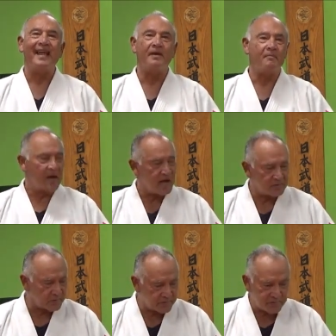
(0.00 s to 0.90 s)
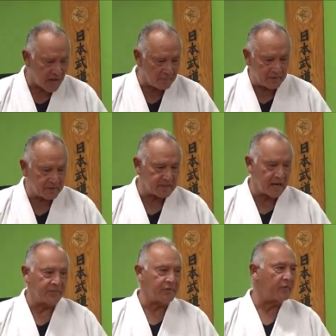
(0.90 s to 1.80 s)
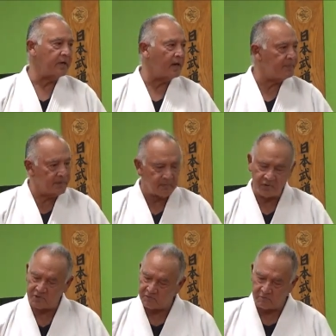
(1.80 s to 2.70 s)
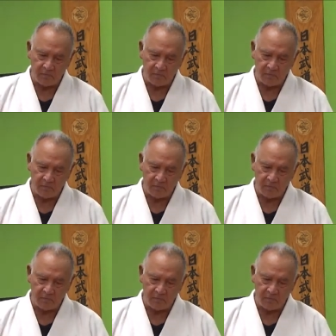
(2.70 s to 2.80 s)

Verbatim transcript: And guys would stop on the side, throwing up, and he would just,